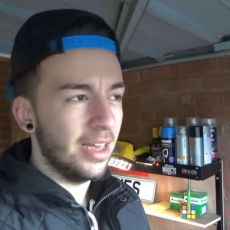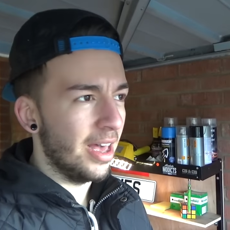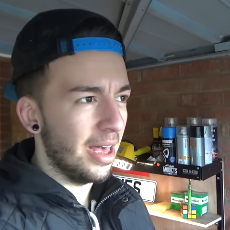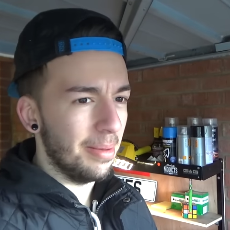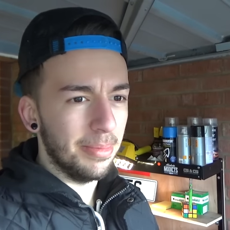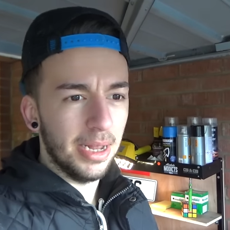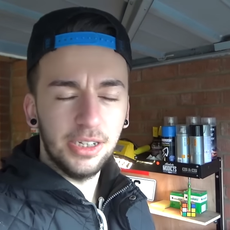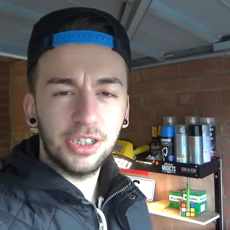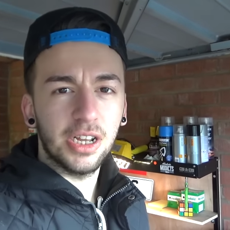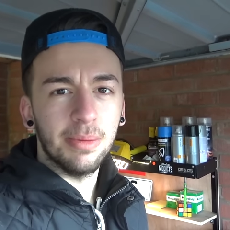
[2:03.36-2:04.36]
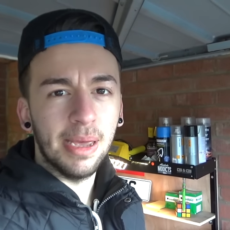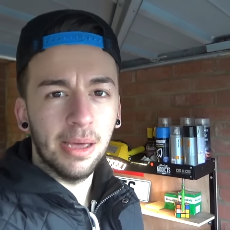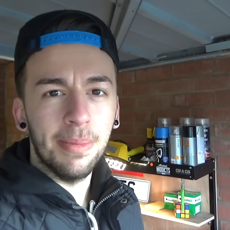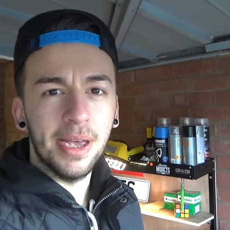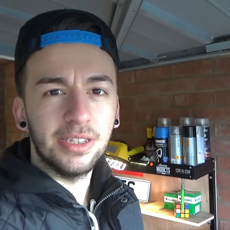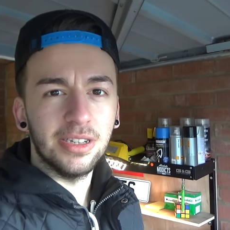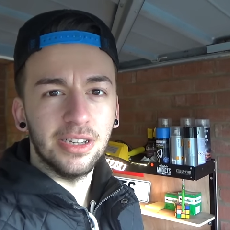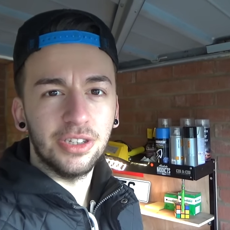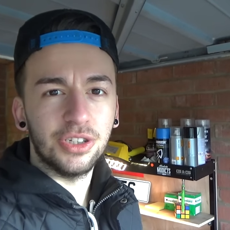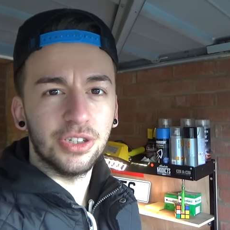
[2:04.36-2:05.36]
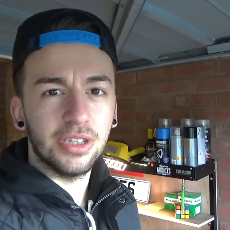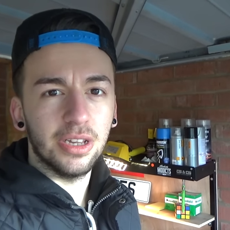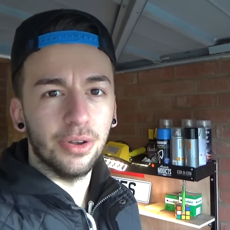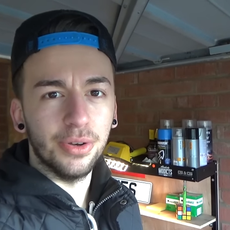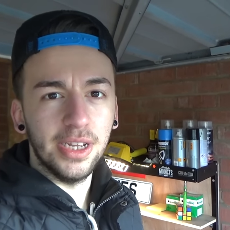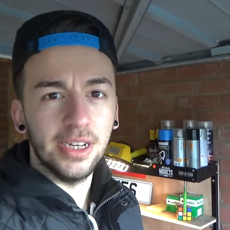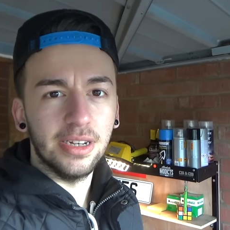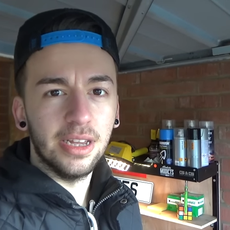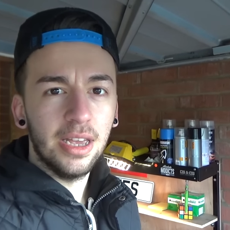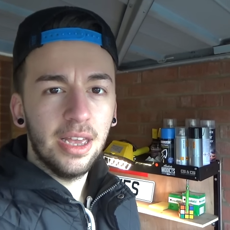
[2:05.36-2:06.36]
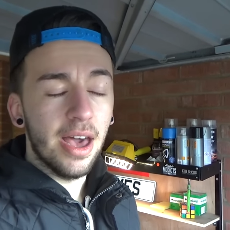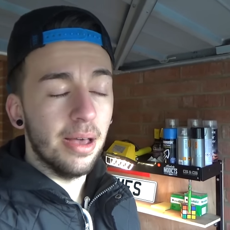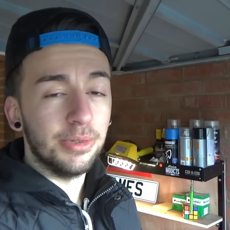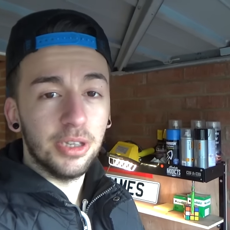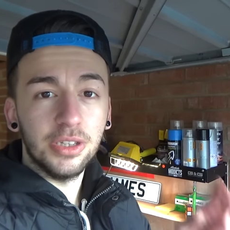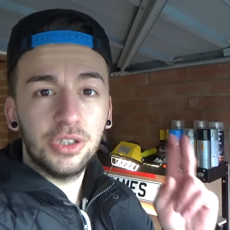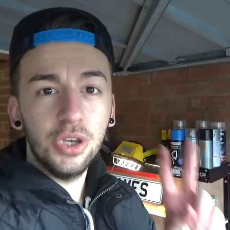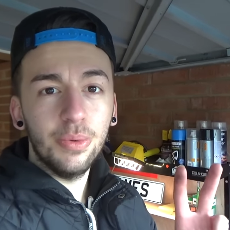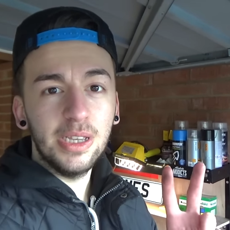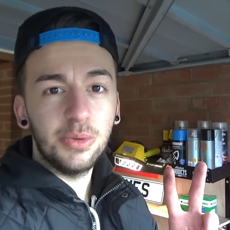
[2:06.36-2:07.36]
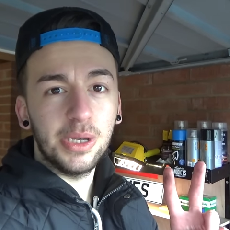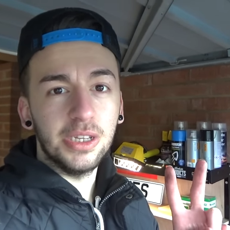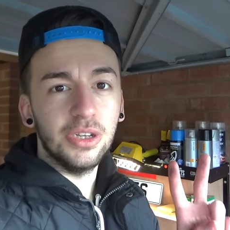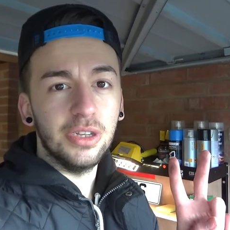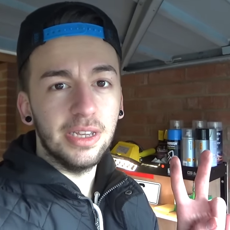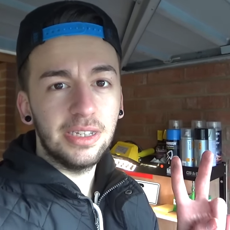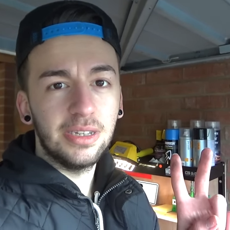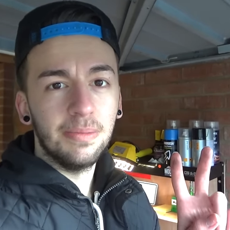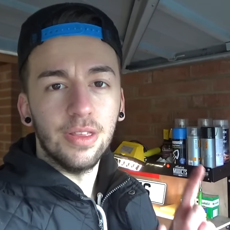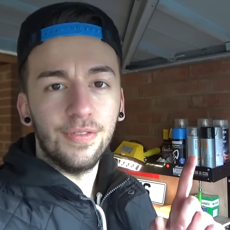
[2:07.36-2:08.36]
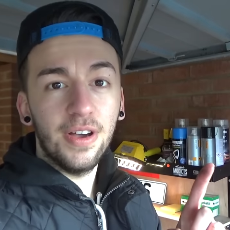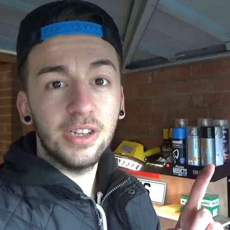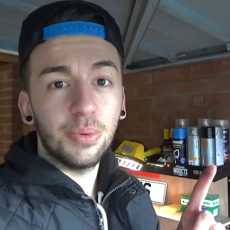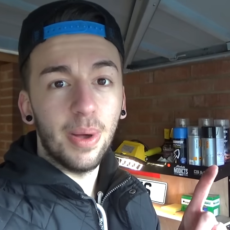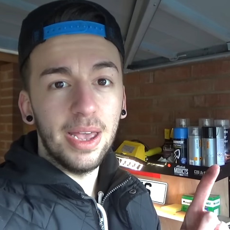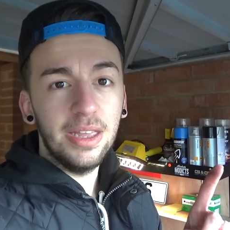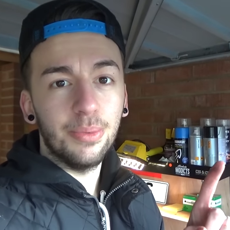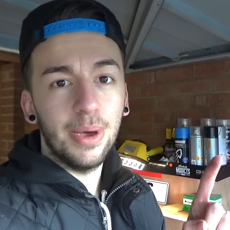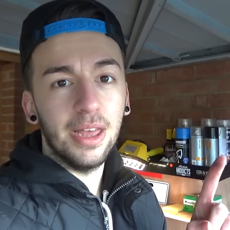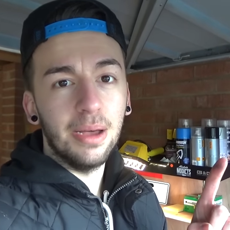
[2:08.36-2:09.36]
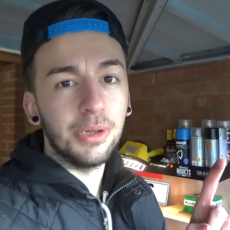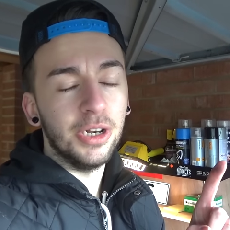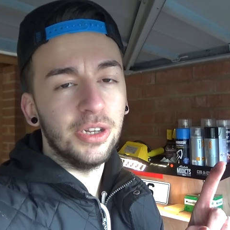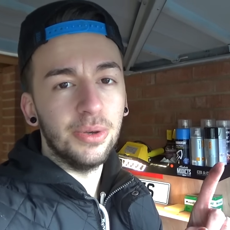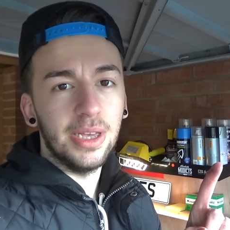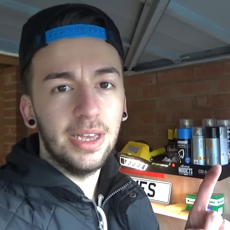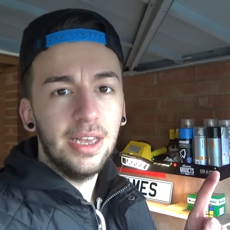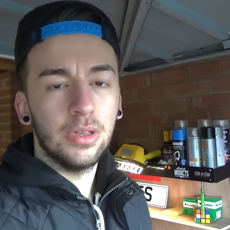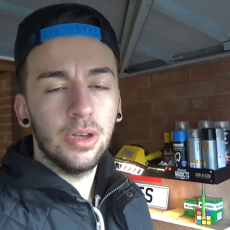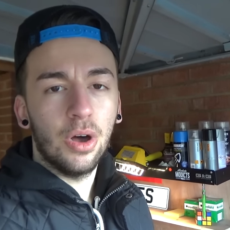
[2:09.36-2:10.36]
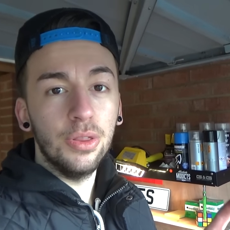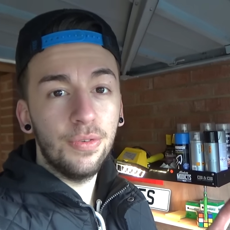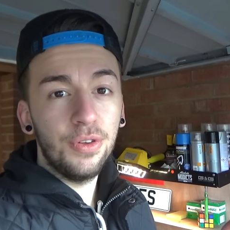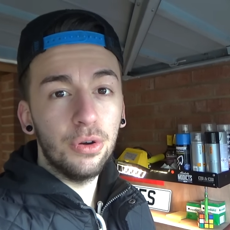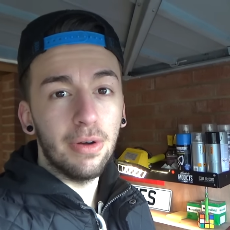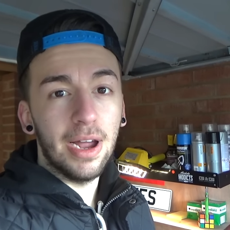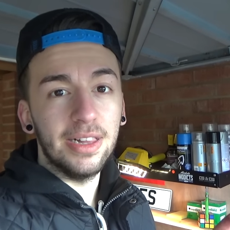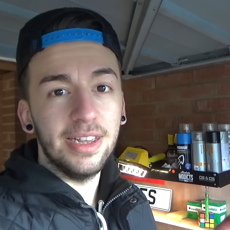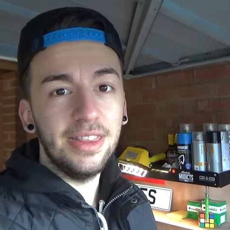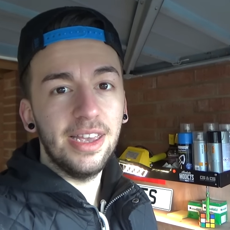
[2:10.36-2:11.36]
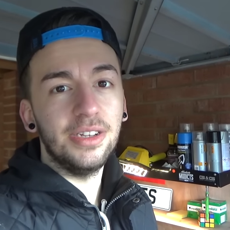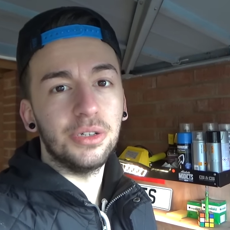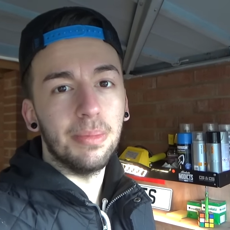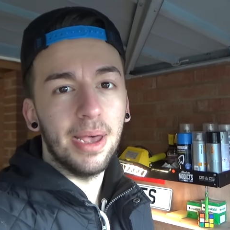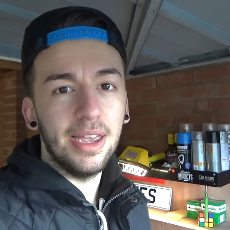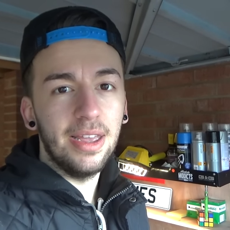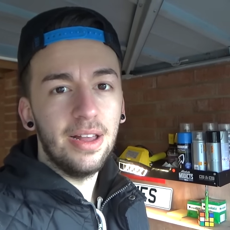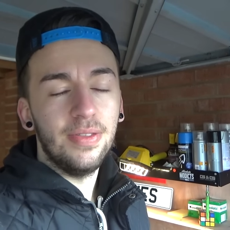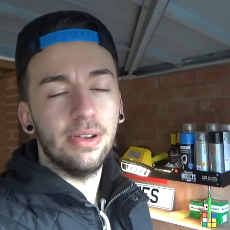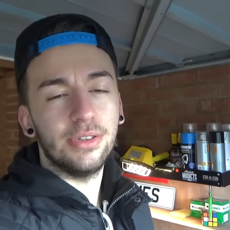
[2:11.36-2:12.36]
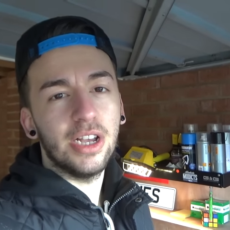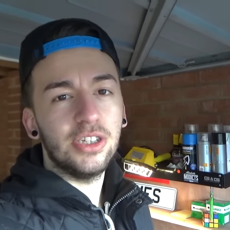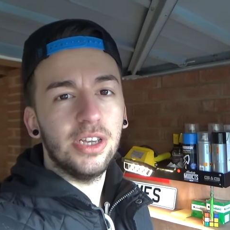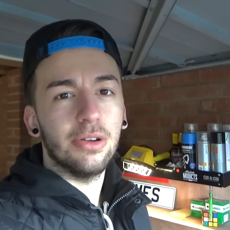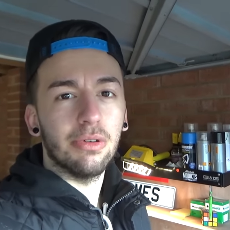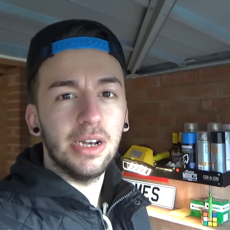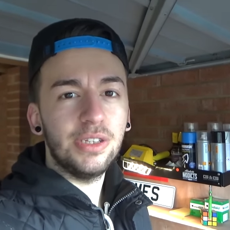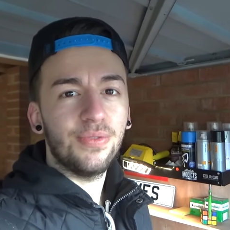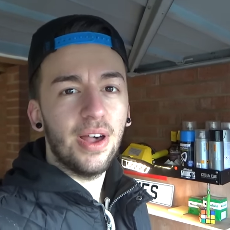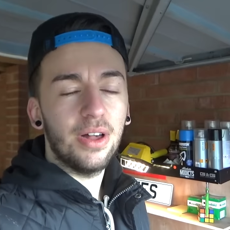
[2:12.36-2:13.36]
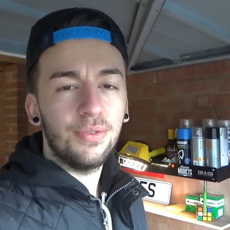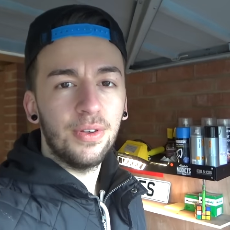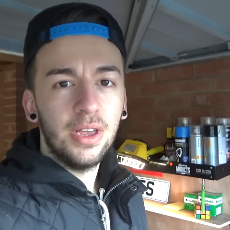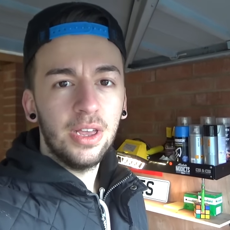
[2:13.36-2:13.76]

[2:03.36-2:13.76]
and it's just going to make a mess and it's just not needed. So there's two ways we can do this. The first way, the way that I'm going to do it, on the fuel rail in the engine bay, there is actually a release valve,